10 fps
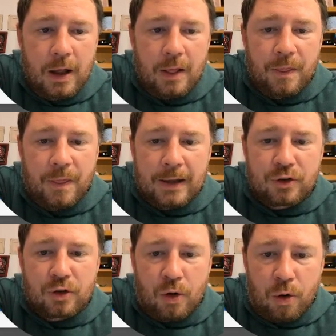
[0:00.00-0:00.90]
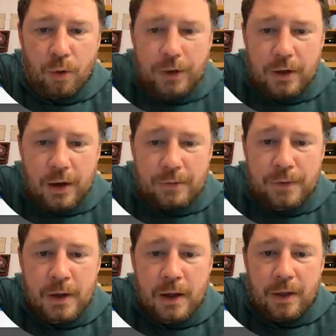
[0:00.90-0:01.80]
That's cold enough
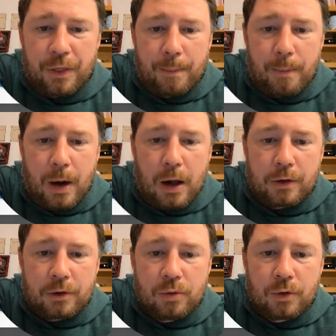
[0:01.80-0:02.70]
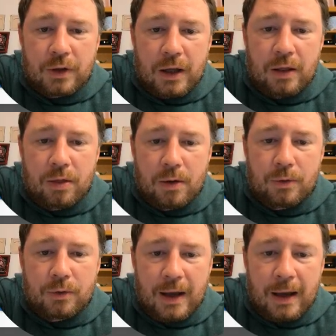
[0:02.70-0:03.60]
that the molecules in
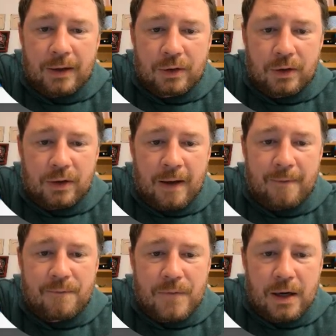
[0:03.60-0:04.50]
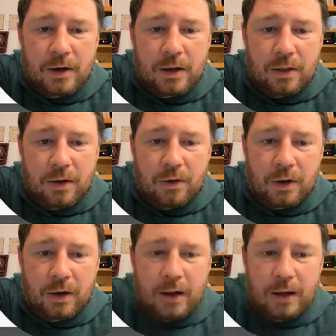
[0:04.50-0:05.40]
those gases have very little
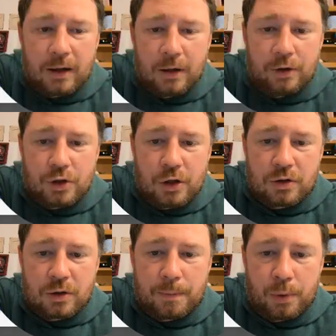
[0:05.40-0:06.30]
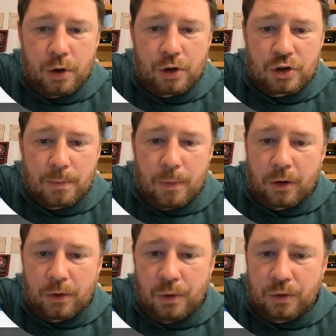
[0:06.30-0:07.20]
kinetic energy to push
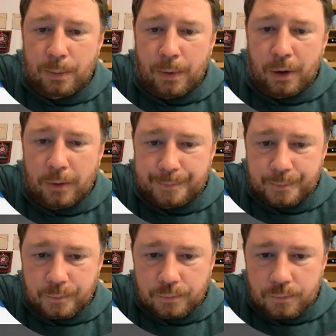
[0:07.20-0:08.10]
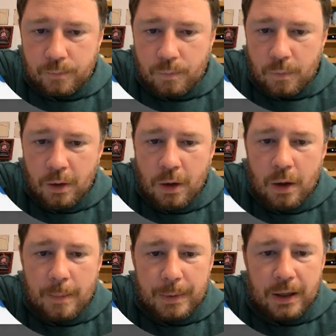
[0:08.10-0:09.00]
molecules apart.
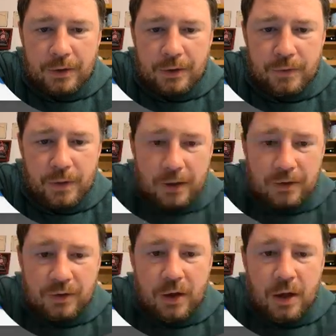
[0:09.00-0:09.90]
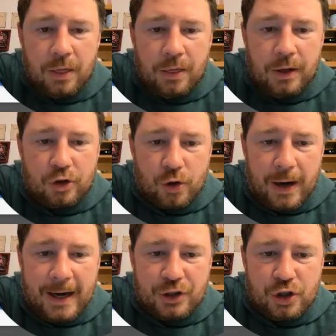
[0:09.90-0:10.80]
Because of this, the
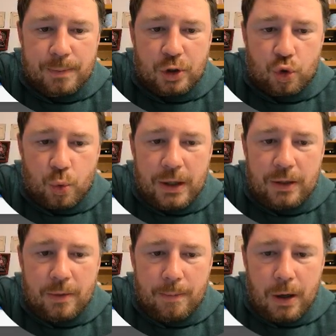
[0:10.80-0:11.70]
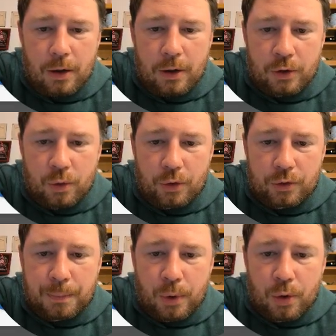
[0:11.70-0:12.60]
attraction between the
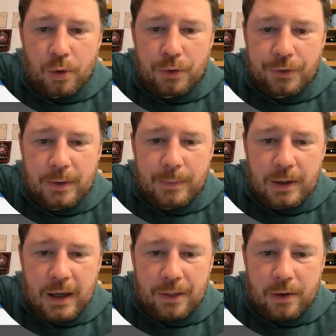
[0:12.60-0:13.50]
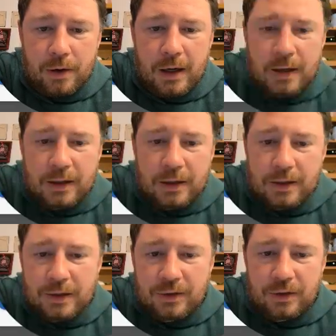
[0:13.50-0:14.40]
molecules pulls them together and
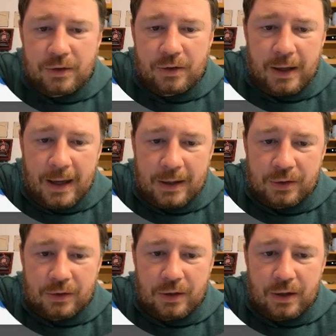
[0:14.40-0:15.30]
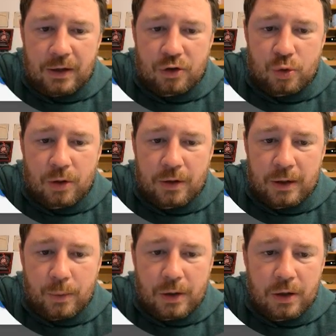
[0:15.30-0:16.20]
condenses the gases into a
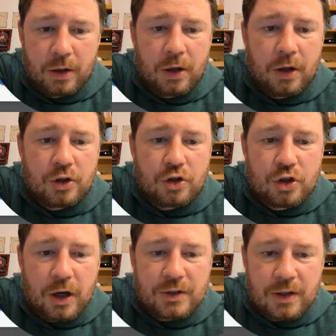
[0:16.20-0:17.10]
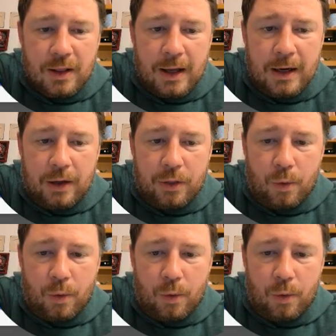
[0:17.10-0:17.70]
liquid, just like the